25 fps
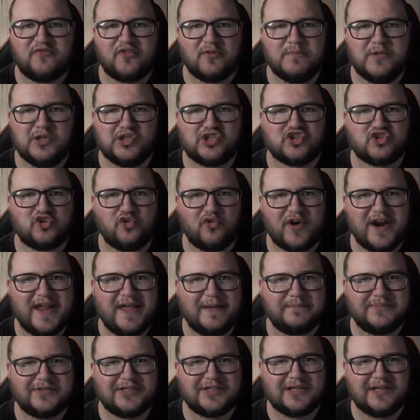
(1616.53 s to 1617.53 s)
from the
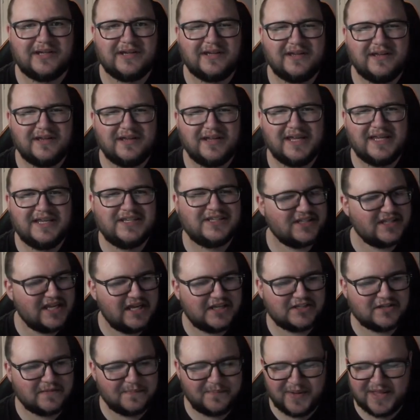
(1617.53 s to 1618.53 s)
script. He's
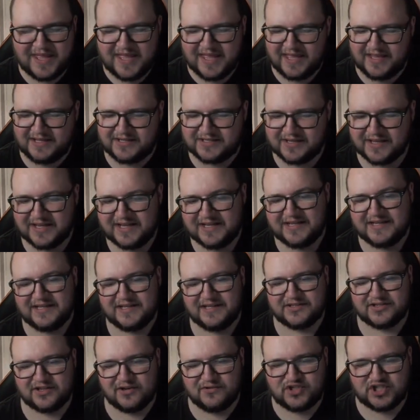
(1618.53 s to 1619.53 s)
disappeared.
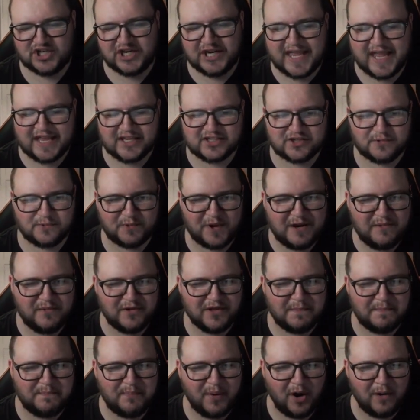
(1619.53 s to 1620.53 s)
So she gets away
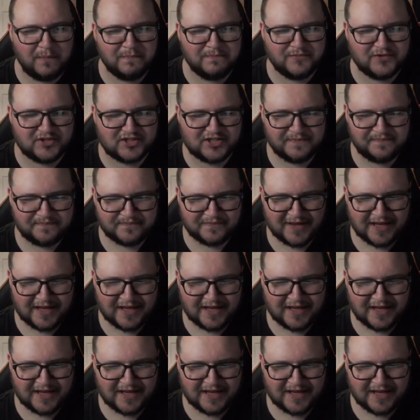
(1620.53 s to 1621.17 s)
with the bombs.